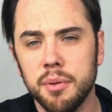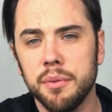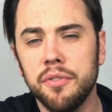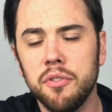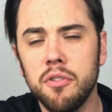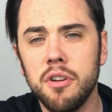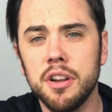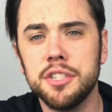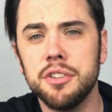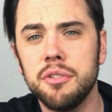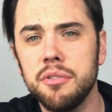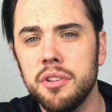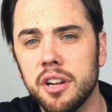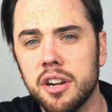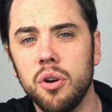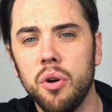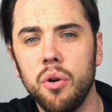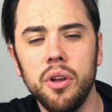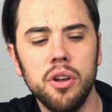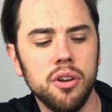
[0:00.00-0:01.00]
Before I show you the
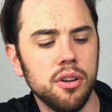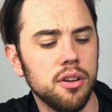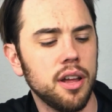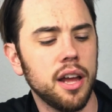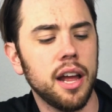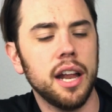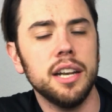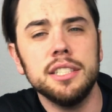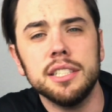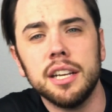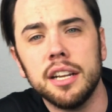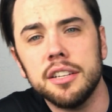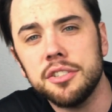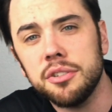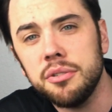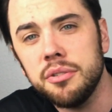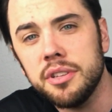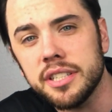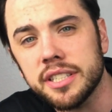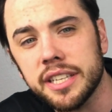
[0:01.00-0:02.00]
coil, I just gotta
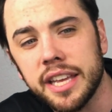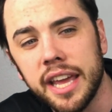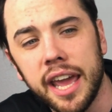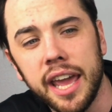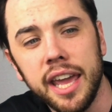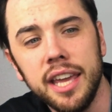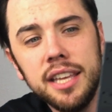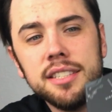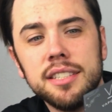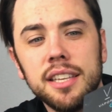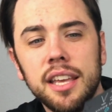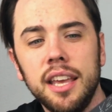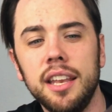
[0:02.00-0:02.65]
show you this case.